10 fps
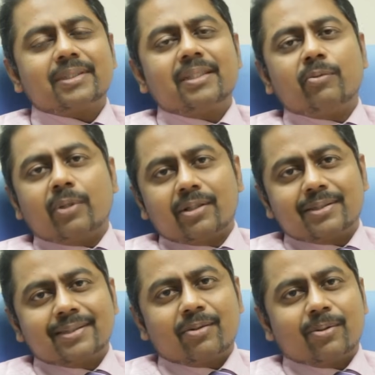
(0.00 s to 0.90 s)
See what
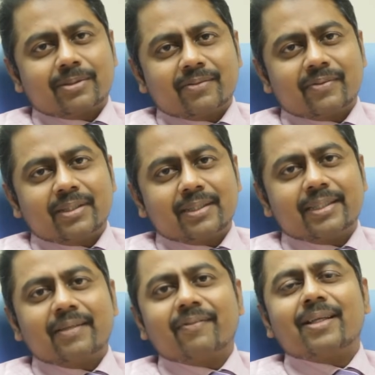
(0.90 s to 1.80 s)
is the cause of this
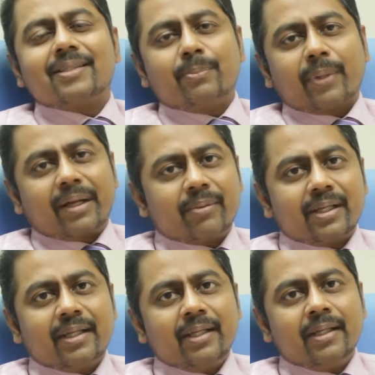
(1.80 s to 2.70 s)
thing, where is the
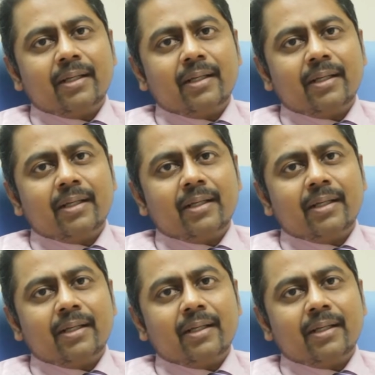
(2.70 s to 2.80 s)
primary